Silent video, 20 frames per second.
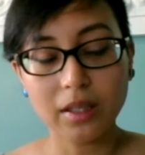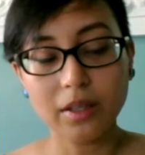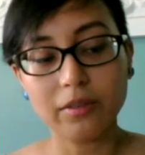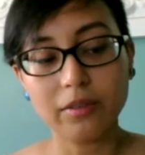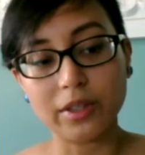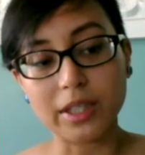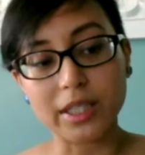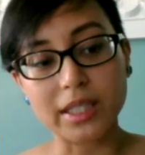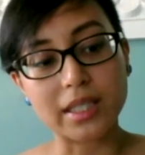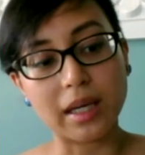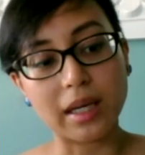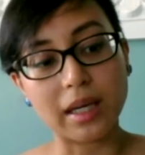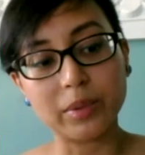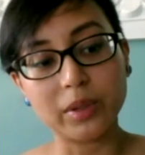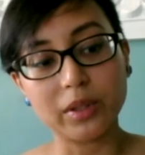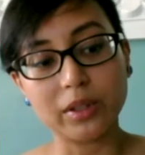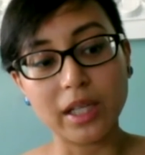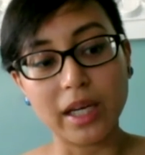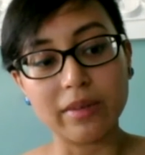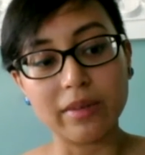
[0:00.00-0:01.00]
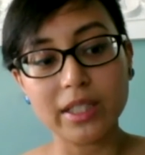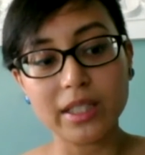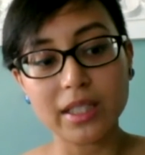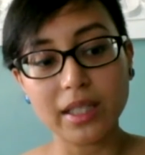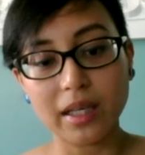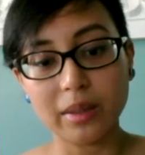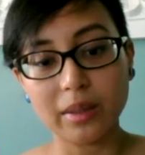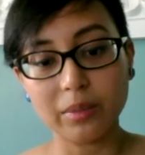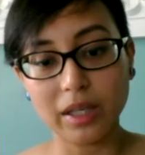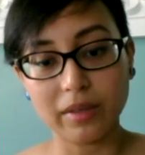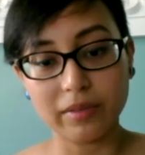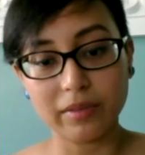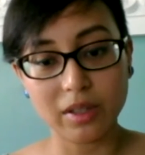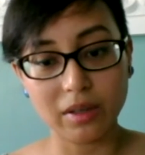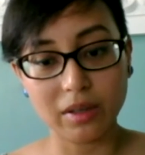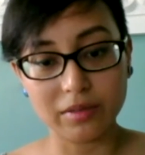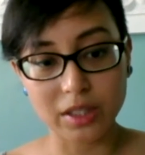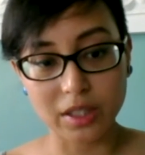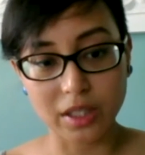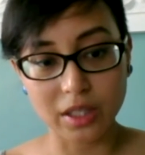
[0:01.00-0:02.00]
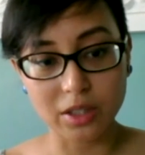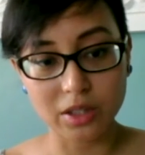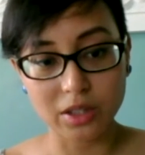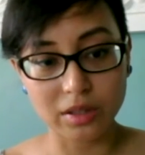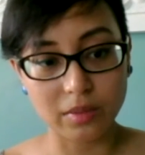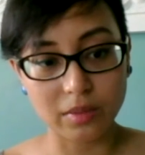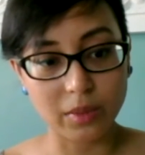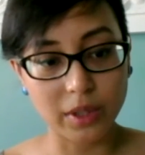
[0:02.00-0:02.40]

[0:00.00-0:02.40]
For example, every time we have a conversation,